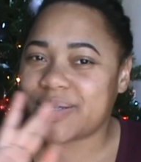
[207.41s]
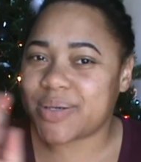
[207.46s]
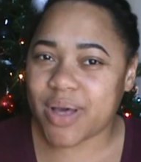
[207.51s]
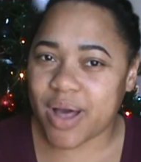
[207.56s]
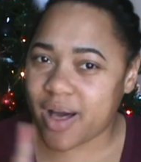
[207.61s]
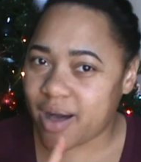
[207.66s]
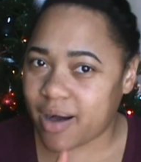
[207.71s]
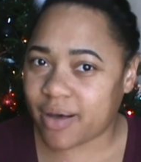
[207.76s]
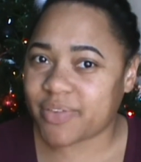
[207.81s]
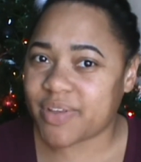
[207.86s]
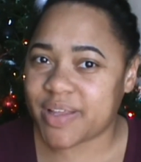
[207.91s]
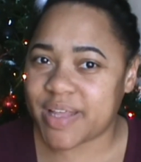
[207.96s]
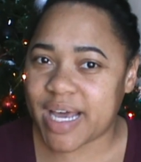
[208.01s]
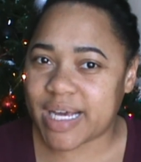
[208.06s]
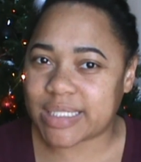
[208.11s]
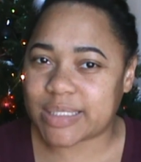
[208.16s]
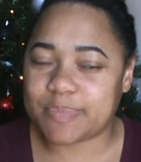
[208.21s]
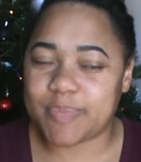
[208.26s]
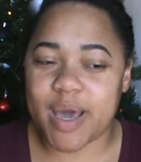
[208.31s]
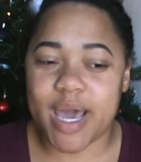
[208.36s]
on the
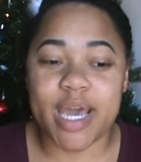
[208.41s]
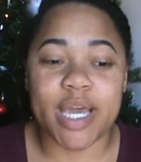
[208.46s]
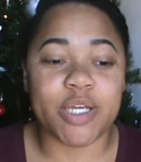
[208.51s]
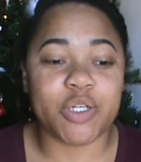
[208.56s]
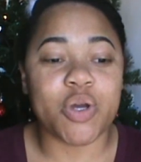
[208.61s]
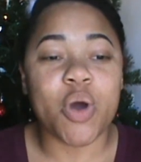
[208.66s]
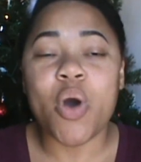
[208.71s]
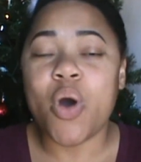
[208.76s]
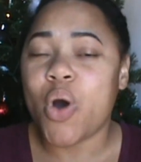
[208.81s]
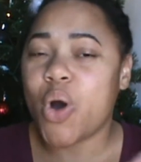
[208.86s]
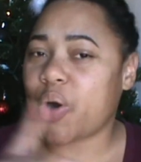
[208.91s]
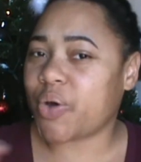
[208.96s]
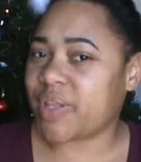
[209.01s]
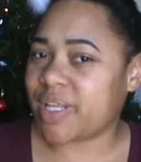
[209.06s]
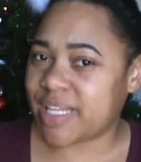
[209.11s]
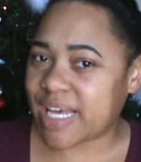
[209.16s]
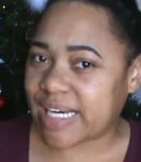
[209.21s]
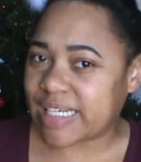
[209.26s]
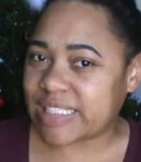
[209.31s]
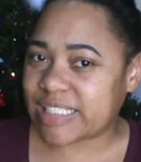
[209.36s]
next page or the
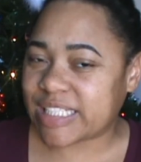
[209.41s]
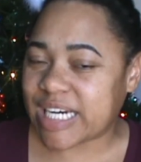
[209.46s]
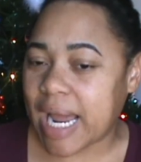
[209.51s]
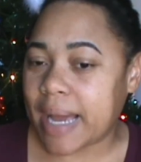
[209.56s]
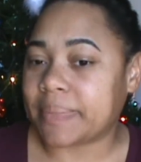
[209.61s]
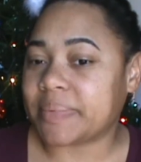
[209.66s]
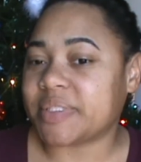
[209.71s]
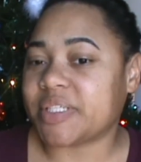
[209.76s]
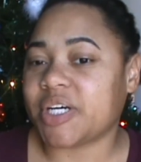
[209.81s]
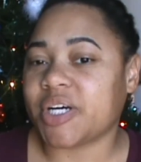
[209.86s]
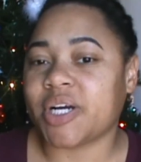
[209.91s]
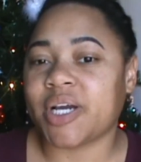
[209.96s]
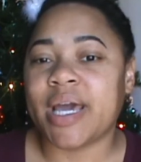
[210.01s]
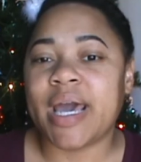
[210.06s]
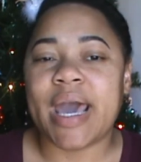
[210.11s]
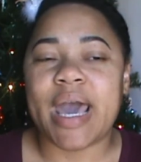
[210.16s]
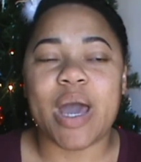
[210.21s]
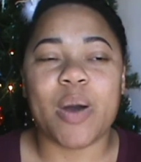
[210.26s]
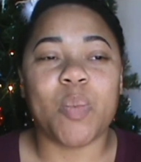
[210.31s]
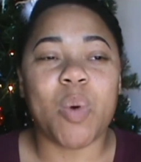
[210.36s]
next chapter
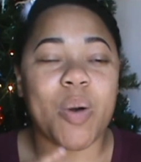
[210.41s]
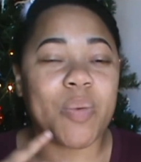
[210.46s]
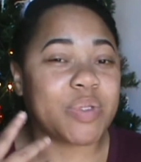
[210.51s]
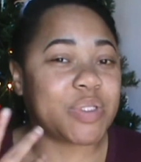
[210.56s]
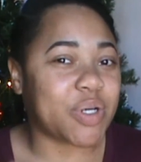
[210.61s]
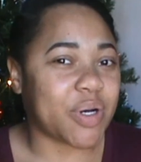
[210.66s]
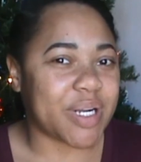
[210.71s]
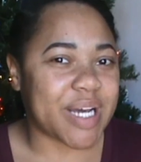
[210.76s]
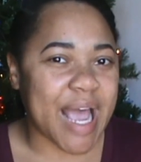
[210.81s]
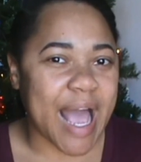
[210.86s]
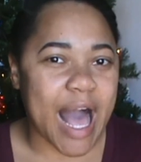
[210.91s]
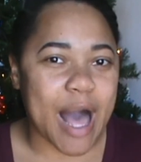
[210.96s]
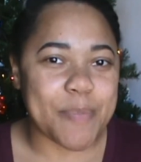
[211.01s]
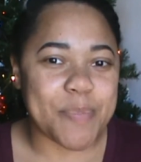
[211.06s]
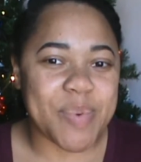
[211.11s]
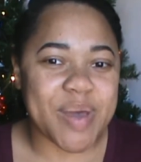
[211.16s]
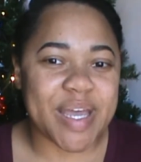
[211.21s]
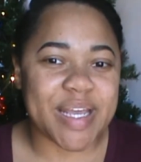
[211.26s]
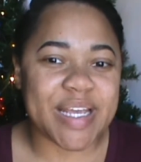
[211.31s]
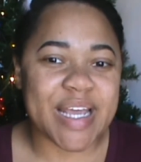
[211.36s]
and what was going to
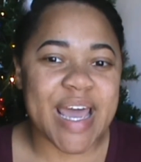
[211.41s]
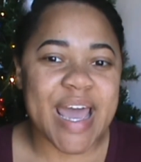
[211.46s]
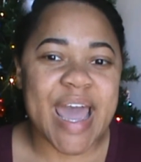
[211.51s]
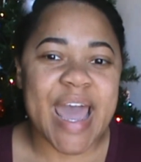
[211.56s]
happen.